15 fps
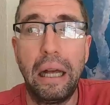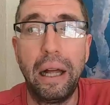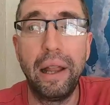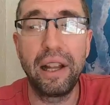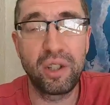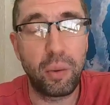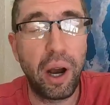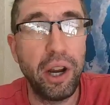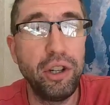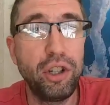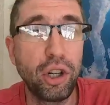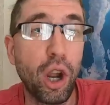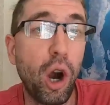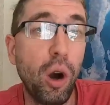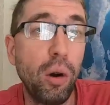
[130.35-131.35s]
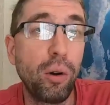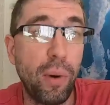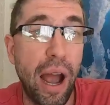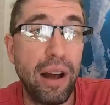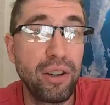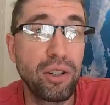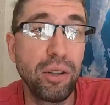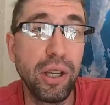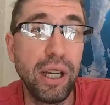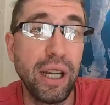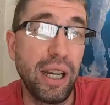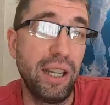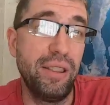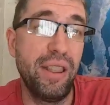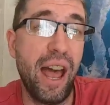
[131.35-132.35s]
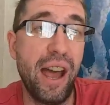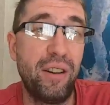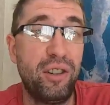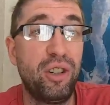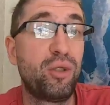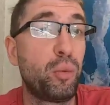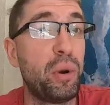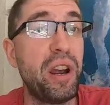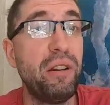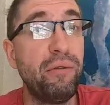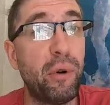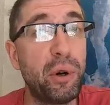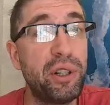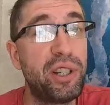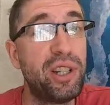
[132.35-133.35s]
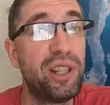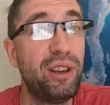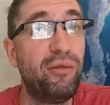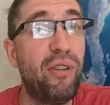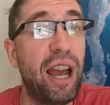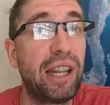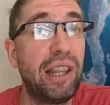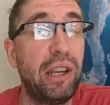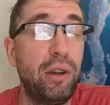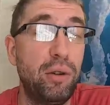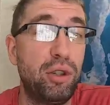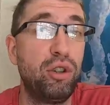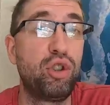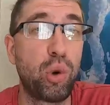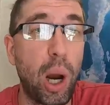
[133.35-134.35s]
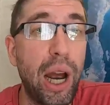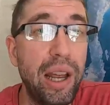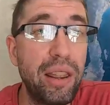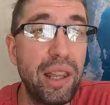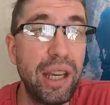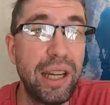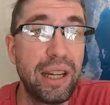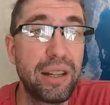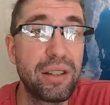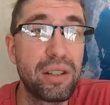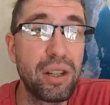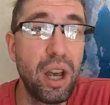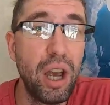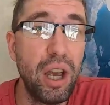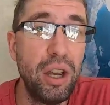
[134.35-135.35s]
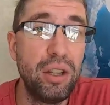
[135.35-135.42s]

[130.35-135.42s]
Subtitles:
That's why you should go gradually, and that just reinforces the fact that you should try things.